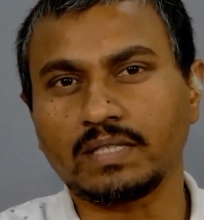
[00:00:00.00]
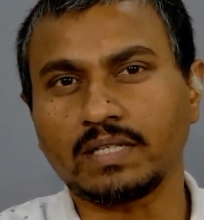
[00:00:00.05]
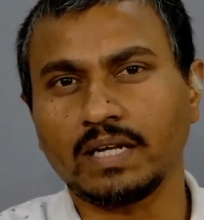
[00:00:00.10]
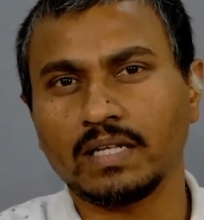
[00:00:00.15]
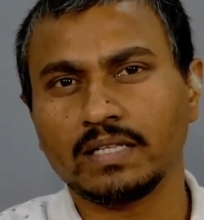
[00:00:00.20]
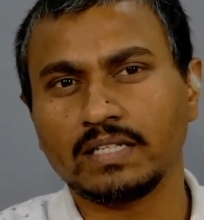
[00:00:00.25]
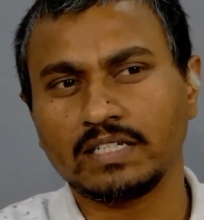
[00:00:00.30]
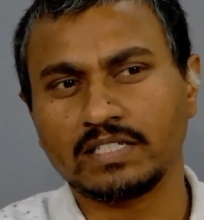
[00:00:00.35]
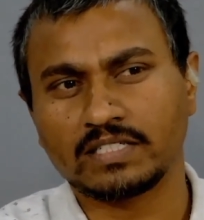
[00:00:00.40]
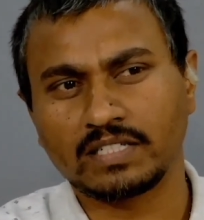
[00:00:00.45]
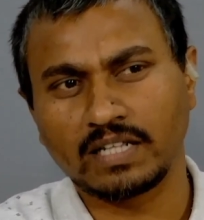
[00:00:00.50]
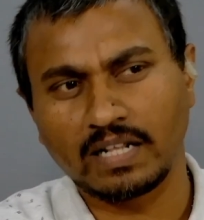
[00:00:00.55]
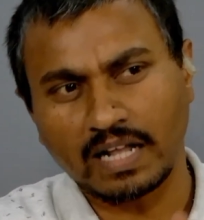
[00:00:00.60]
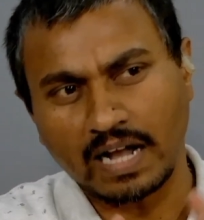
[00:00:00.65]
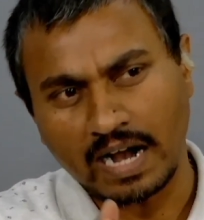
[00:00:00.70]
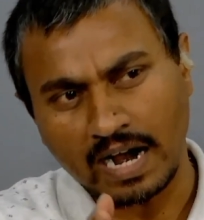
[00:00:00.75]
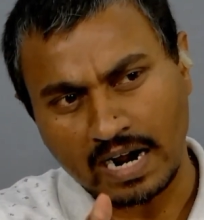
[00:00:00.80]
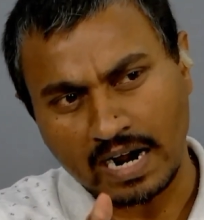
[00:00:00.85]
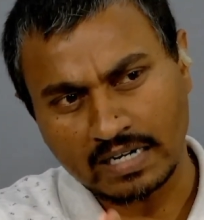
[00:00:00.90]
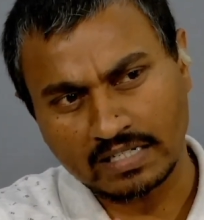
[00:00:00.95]
these
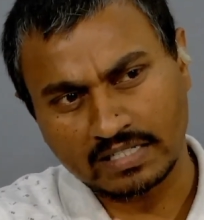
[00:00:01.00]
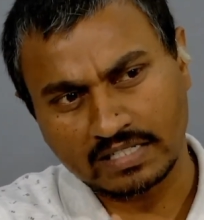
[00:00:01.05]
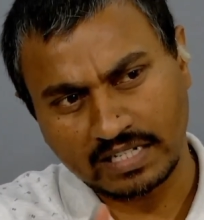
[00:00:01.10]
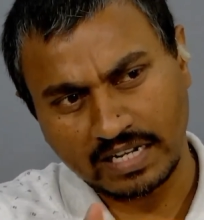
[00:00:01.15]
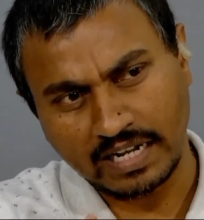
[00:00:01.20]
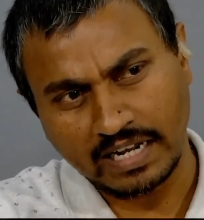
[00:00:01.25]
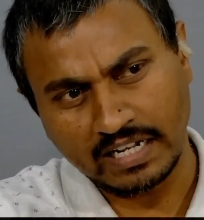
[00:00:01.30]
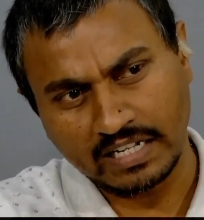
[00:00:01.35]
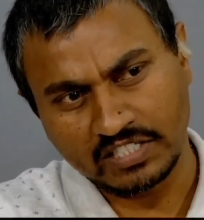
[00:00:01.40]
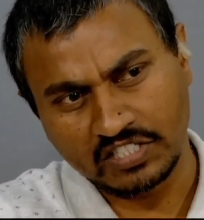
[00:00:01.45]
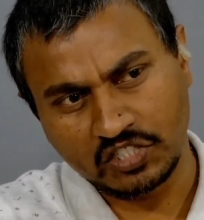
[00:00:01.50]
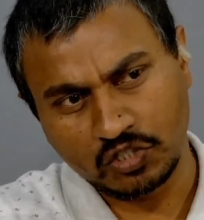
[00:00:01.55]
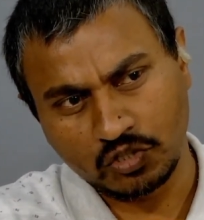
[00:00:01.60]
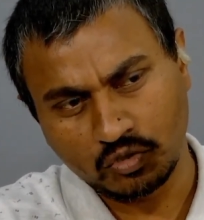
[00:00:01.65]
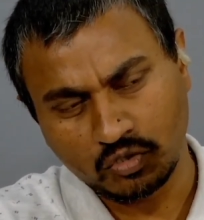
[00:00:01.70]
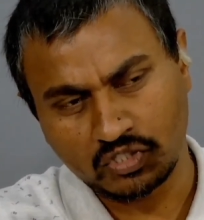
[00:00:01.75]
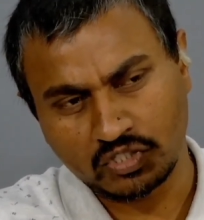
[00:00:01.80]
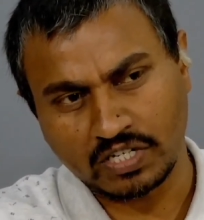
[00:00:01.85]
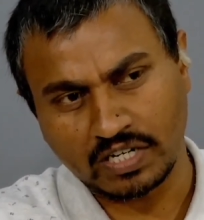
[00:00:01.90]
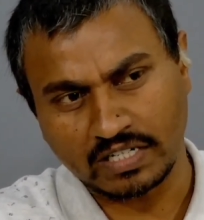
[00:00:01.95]
large scale
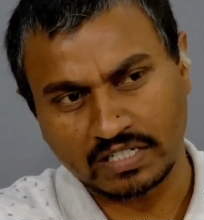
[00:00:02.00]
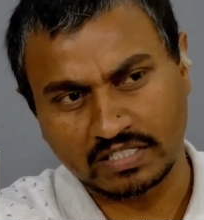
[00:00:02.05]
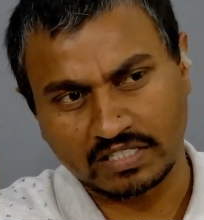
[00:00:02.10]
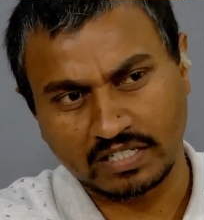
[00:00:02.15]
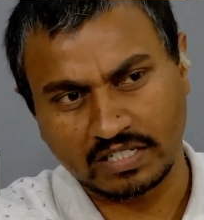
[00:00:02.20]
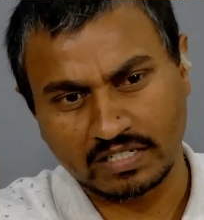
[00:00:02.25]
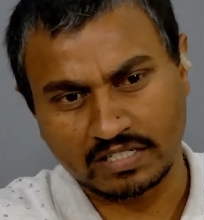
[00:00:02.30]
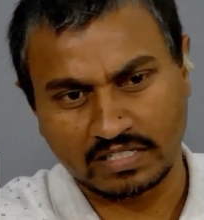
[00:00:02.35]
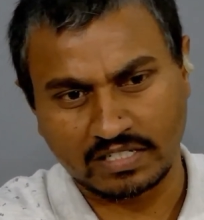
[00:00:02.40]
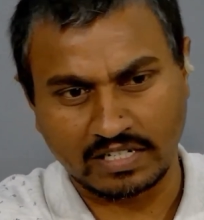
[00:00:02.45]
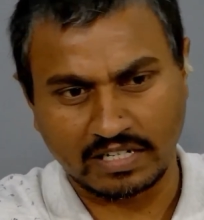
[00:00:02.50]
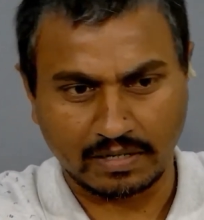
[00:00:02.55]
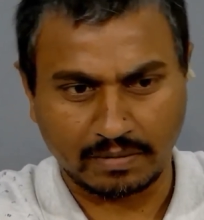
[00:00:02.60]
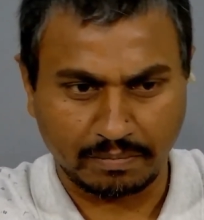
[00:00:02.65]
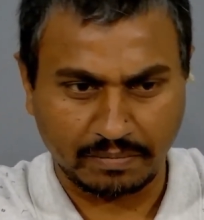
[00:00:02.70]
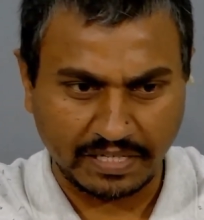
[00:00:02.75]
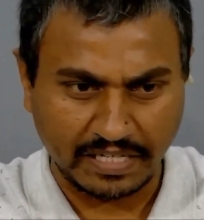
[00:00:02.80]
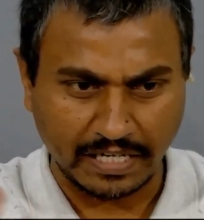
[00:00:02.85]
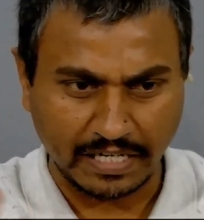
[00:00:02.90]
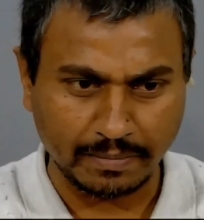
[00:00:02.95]
geostructures, their
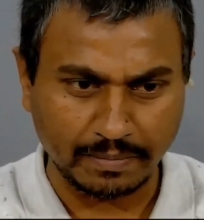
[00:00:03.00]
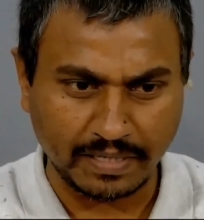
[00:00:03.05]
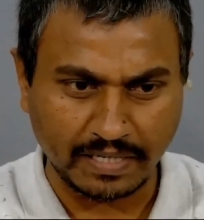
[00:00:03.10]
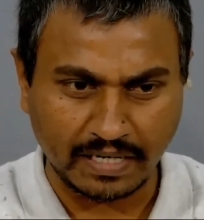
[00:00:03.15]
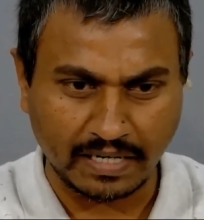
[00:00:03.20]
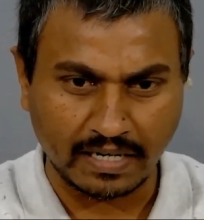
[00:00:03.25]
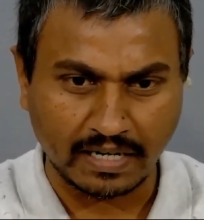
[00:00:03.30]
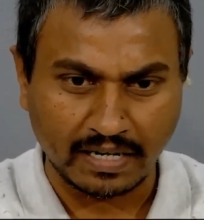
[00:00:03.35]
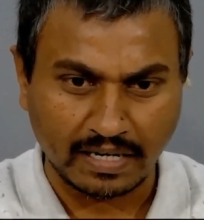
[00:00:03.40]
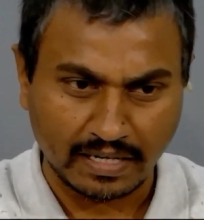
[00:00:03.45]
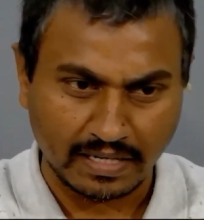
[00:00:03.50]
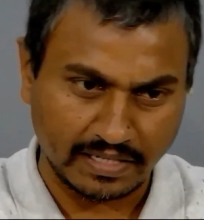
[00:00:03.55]
behavior,